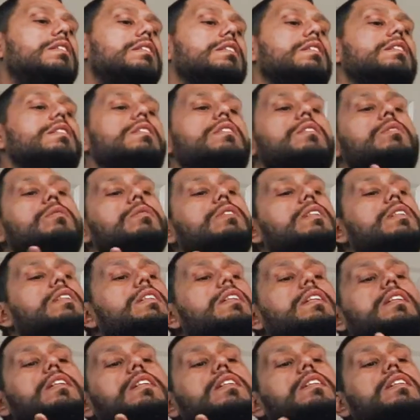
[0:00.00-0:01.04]
a little wet
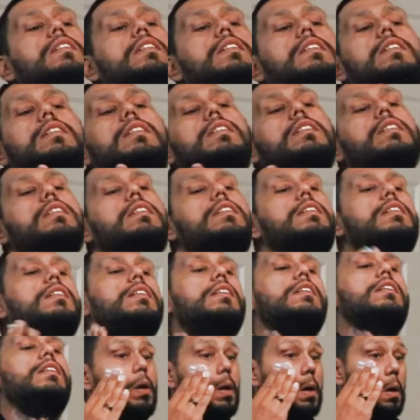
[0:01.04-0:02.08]

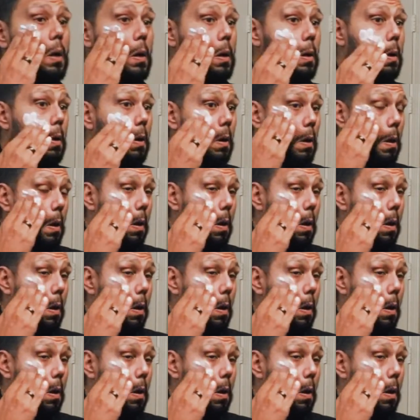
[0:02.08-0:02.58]
there, and